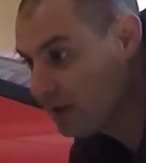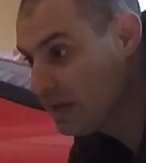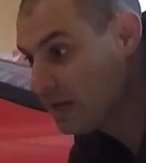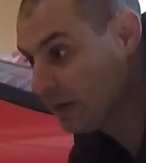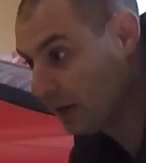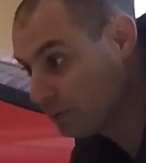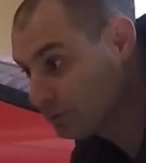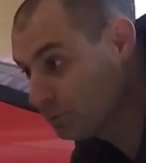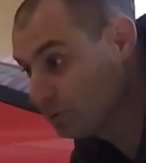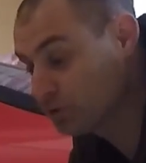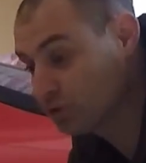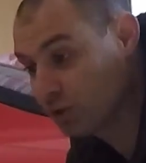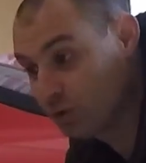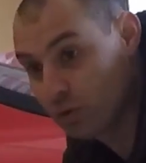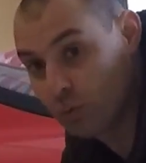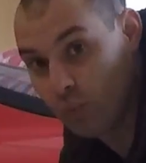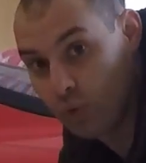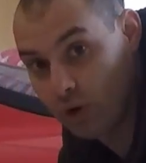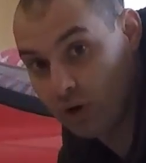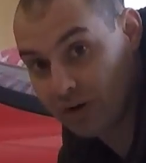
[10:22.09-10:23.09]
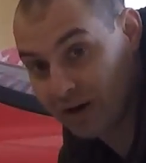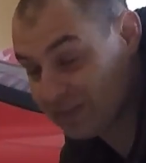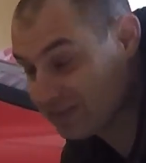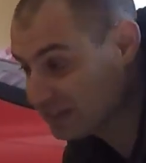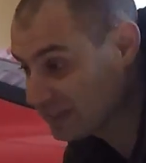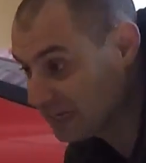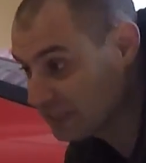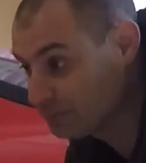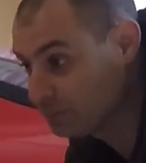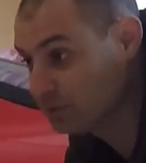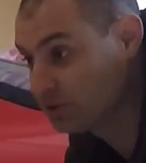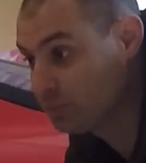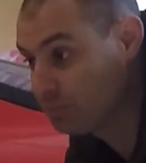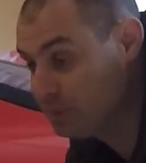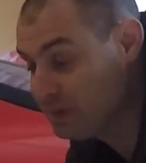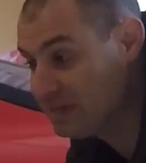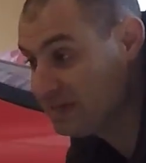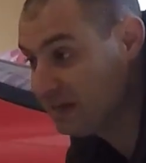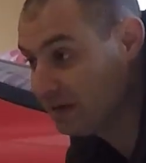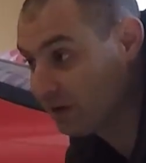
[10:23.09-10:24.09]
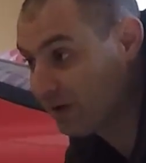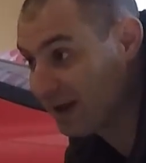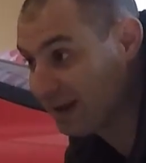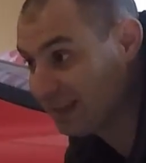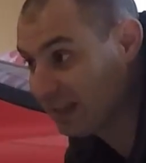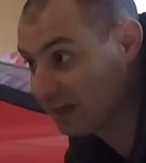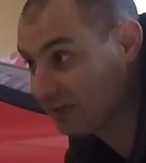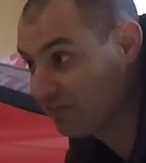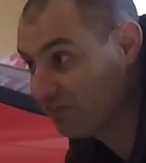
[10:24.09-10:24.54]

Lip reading: Now, I'm supposed to go to work, and this guy's supposed to be here at like